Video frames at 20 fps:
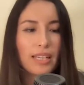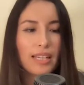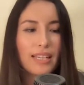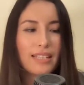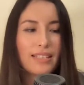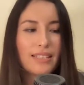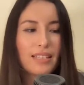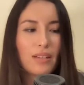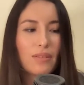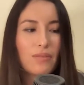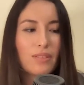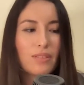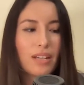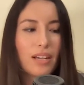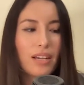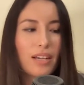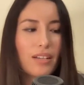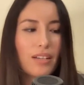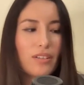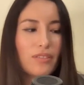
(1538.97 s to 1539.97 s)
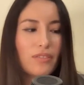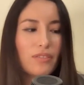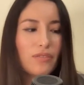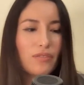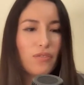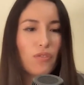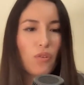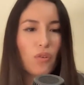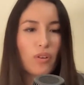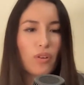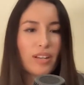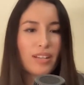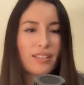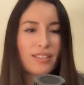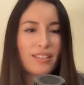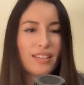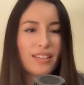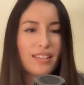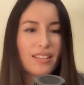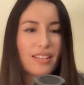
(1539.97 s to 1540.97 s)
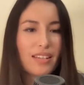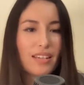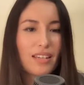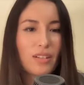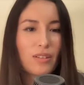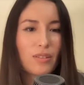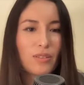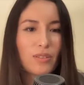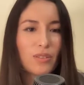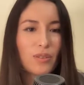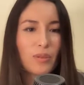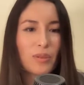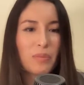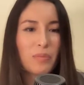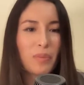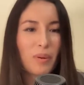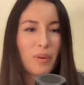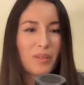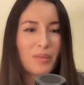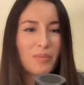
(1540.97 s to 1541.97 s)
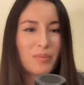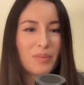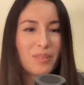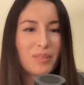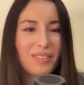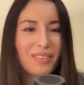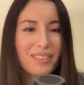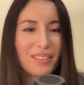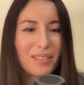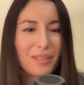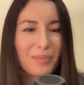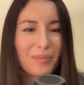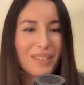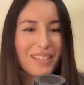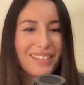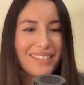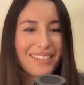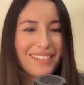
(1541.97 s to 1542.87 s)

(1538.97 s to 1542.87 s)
it sounds kind of foreign, the idea, and also impossible a little bit.